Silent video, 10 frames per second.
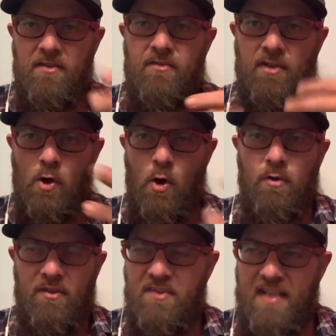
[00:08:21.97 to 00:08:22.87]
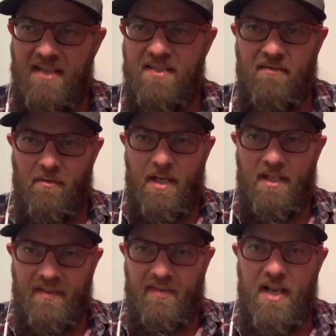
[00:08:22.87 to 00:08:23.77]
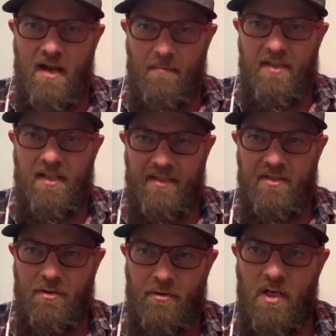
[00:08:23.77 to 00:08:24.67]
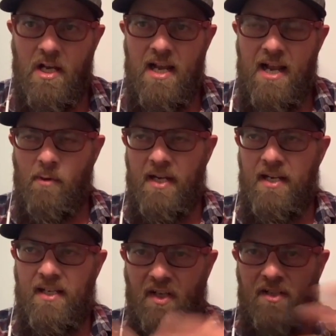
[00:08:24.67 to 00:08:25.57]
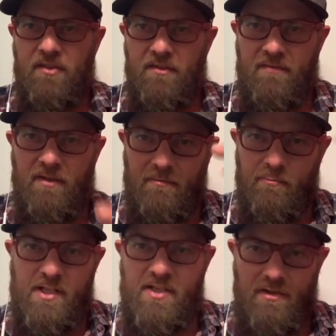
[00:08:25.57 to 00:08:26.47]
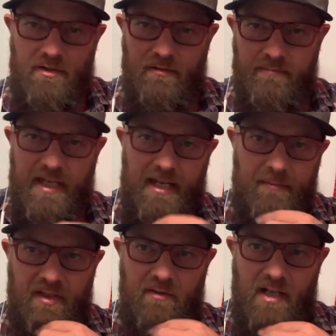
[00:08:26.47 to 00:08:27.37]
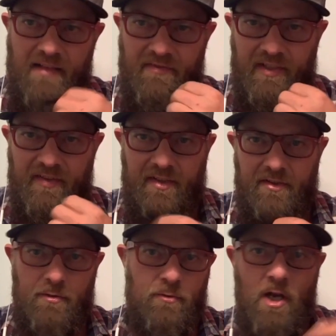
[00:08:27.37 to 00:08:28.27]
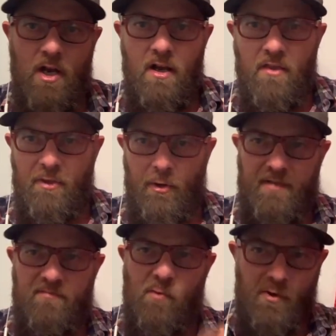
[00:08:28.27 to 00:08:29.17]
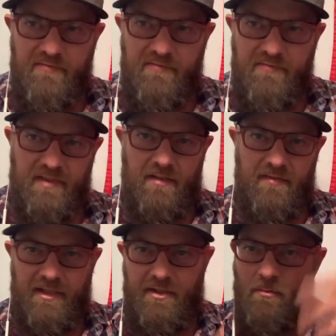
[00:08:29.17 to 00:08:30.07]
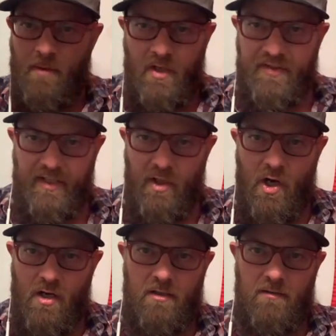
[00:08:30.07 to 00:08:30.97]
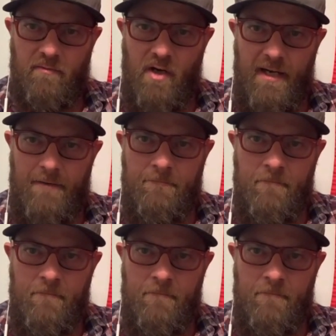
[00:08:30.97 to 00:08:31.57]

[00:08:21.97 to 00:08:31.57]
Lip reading: the goal was test everybody, see how many they can do. And we had tons of regional games level athletes that could do 30, 40, 50, they could do them all day long, right?